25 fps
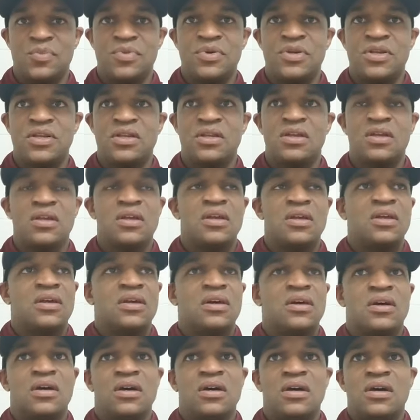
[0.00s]
Put
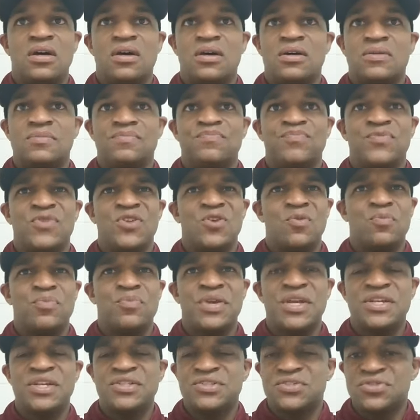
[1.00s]
um, you know
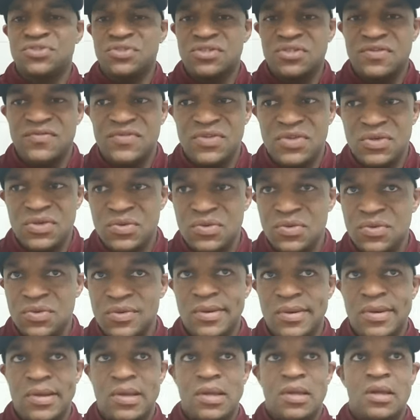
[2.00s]
pictures of you,
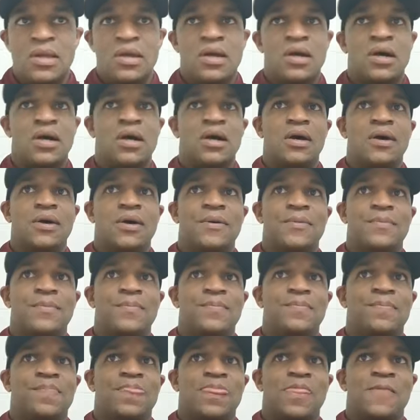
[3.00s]

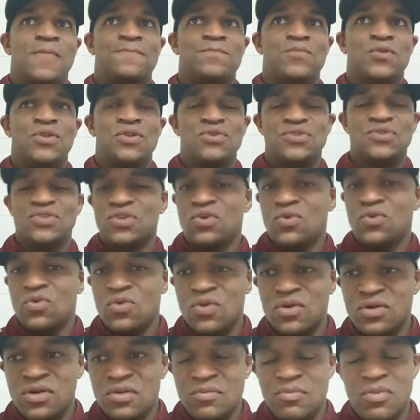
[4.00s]
um, you know
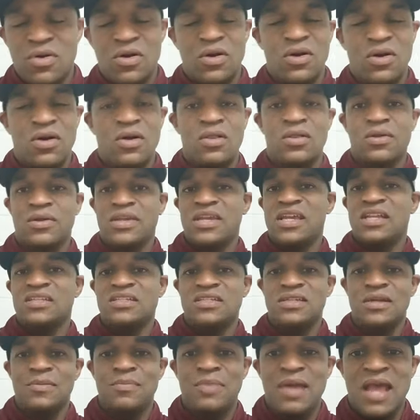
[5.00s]
scoring the ball or
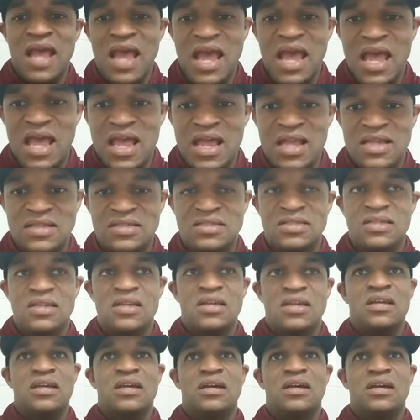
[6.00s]
catching a pass.